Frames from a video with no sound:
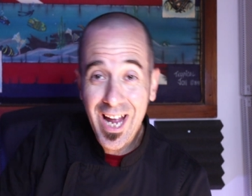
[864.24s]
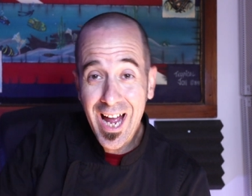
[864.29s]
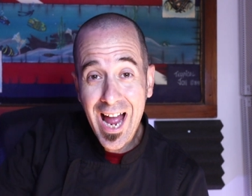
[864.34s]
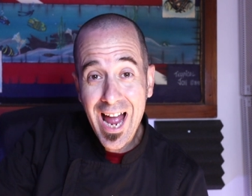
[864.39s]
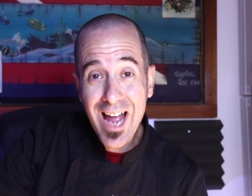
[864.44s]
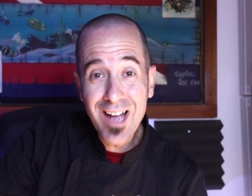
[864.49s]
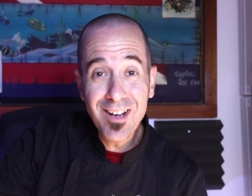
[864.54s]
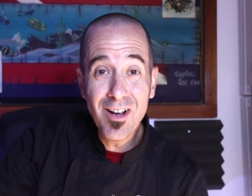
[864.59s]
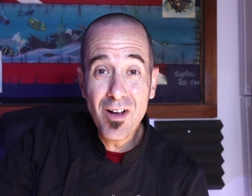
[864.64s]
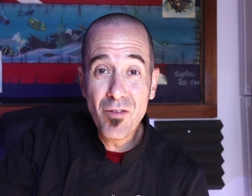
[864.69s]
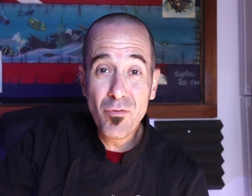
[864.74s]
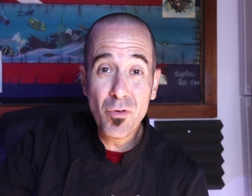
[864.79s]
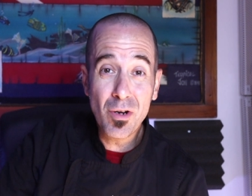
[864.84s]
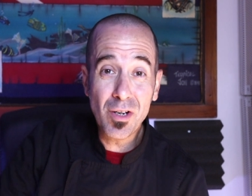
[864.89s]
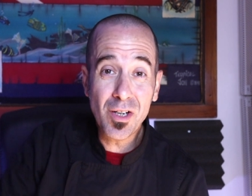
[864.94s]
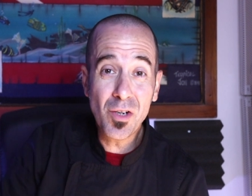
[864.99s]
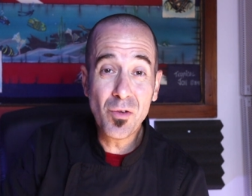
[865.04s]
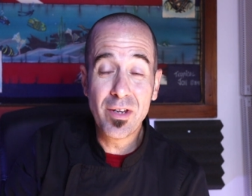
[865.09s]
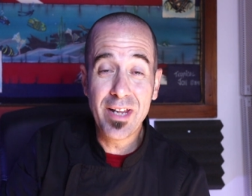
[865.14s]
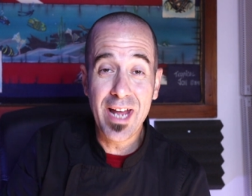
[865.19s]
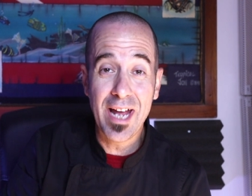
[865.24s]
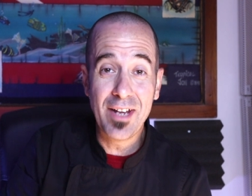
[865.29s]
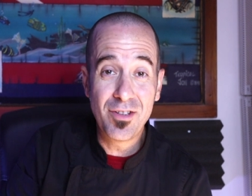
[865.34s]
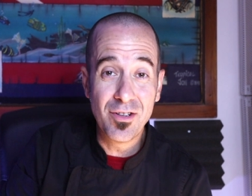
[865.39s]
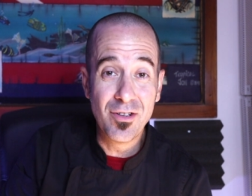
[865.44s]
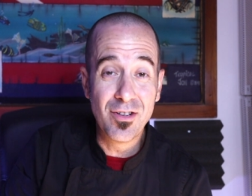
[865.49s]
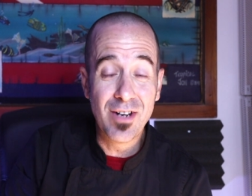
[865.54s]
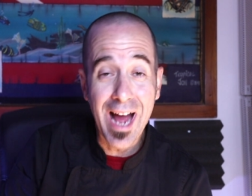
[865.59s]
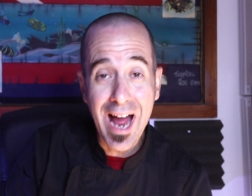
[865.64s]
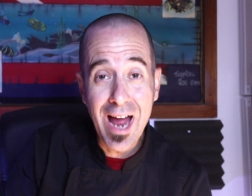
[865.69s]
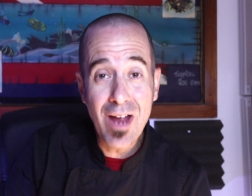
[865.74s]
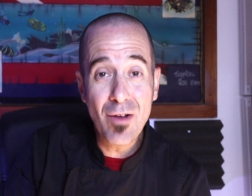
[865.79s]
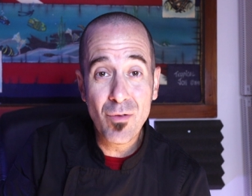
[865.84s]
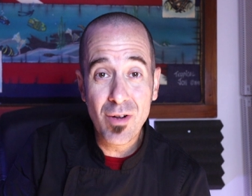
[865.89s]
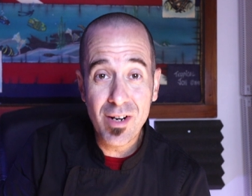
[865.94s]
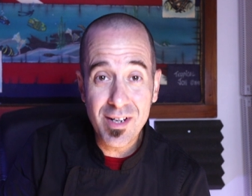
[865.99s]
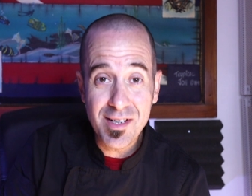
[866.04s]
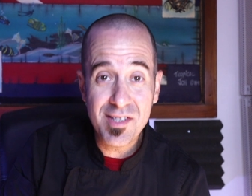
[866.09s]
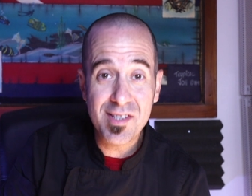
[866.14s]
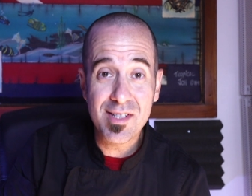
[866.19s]
I love working with that dude. I
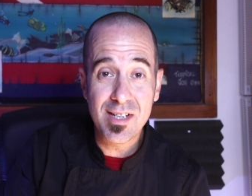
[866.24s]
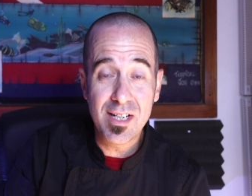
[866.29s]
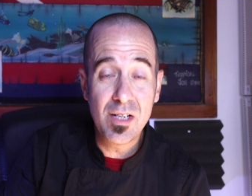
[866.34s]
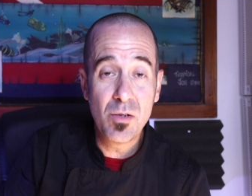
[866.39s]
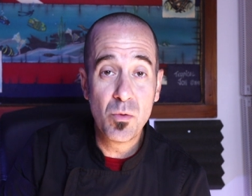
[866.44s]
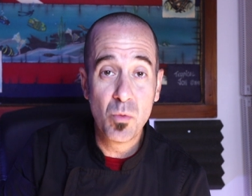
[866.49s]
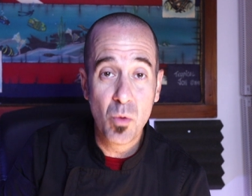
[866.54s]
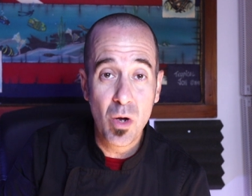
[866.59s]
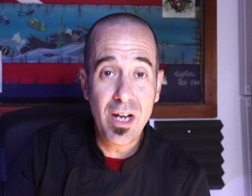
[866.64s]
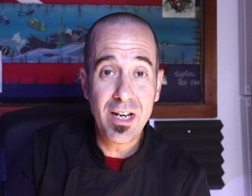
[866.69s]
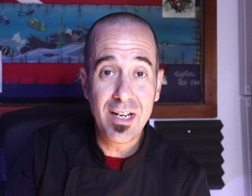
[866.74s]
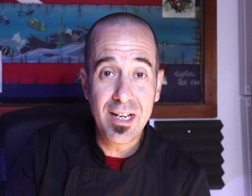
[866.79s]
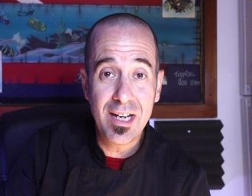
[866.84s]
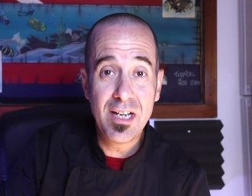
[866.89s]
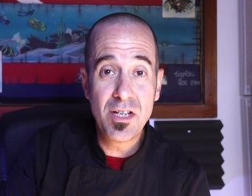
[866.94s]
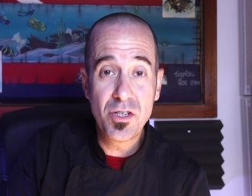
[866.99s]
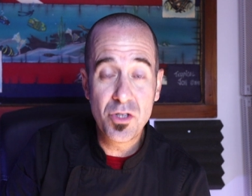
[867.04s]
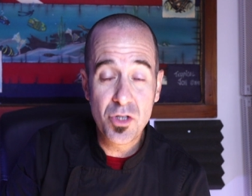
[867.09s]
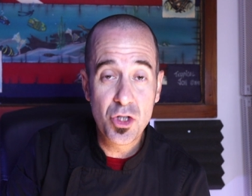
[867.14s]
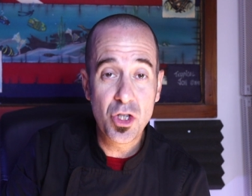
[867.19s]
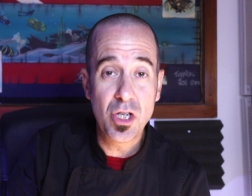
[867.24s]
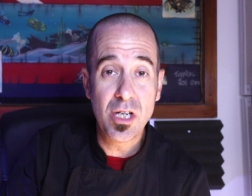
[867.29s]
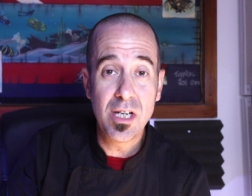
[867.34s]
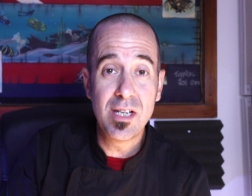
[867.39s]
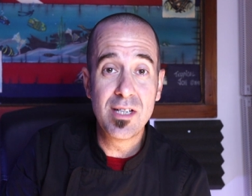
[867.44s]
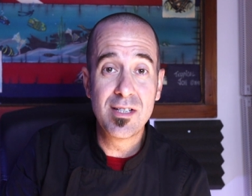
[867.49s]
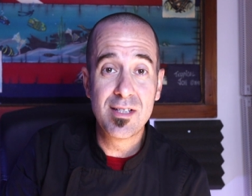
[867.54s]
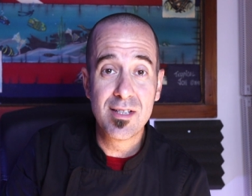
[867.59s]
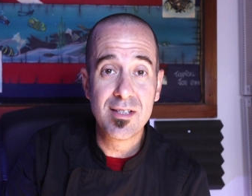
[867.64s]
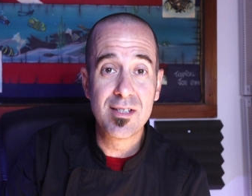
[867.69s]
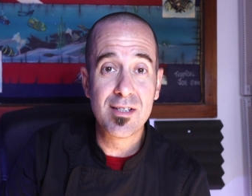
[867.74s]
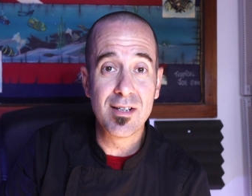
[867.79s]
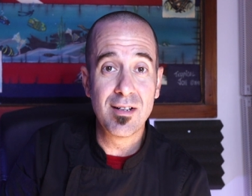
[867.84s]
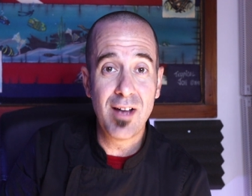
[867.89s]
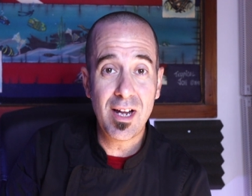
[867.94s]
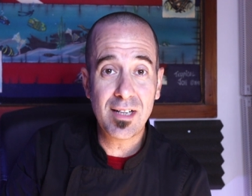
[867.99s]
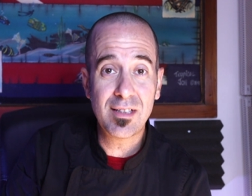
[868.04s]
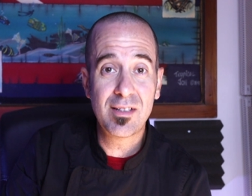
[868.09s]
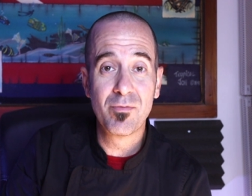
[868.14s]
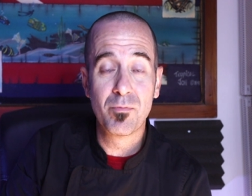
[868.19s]
want to see what his genes and
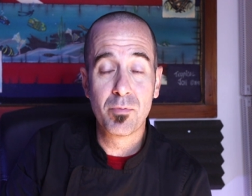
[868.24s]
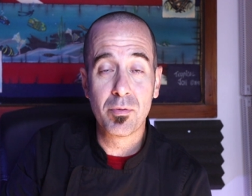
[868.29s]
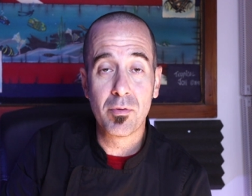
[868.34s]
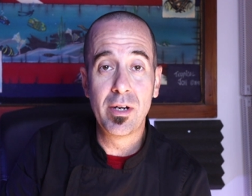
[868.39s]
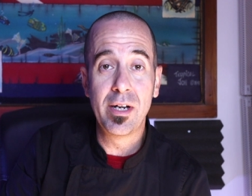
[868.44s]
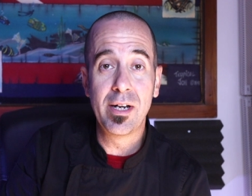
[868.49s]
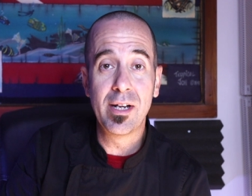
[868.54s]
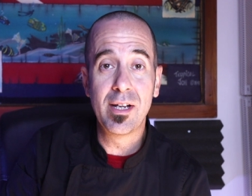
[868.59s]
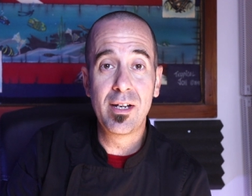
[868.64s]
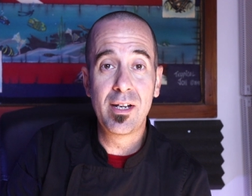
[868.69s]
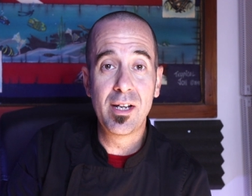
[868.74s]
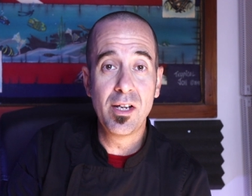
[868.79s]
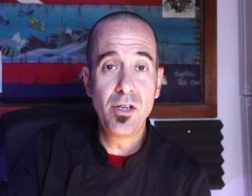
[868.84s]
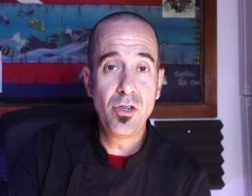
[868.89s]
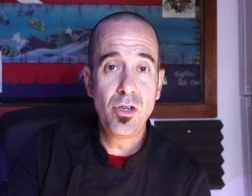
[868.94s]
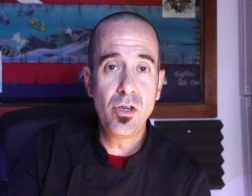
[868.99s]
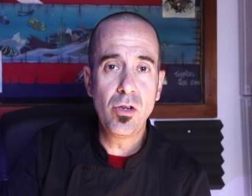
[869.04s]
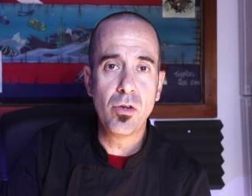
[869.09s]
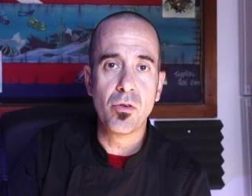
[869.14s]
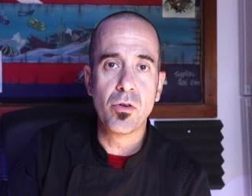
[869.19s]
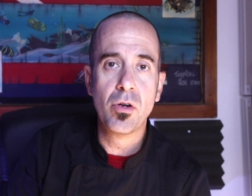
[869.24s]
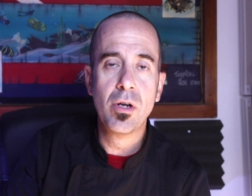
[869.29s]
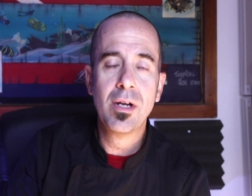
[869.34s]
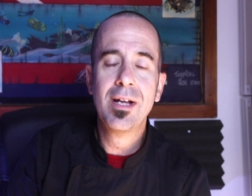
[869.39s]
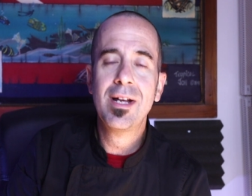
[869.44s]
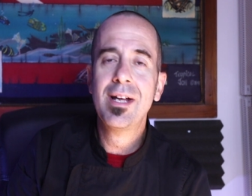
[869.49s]
selective breeding can do.